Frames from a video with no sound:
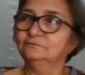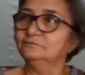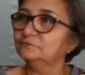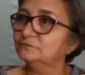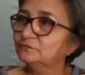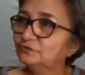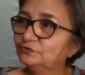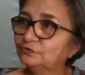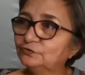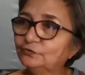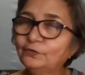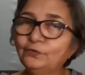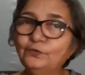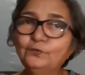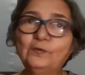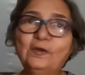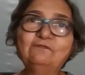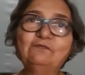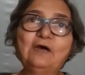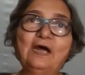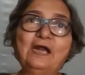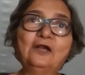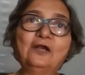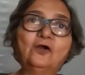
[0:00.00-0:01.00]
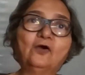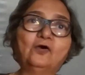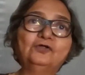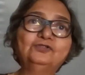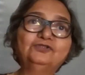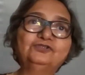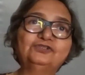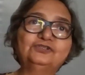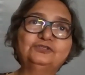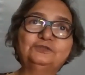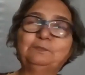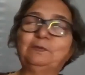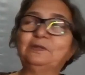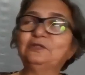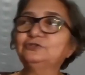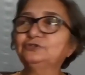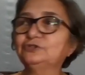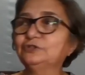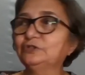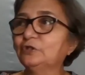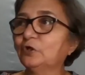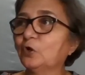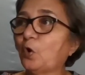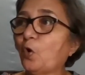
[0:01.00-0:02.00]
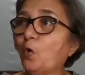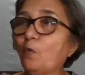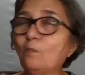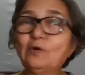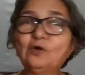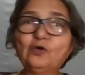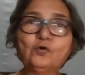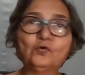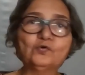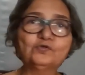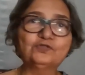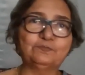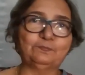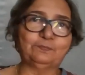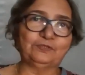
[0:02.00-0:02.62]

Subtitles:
So you have an unconscious patient, a comatose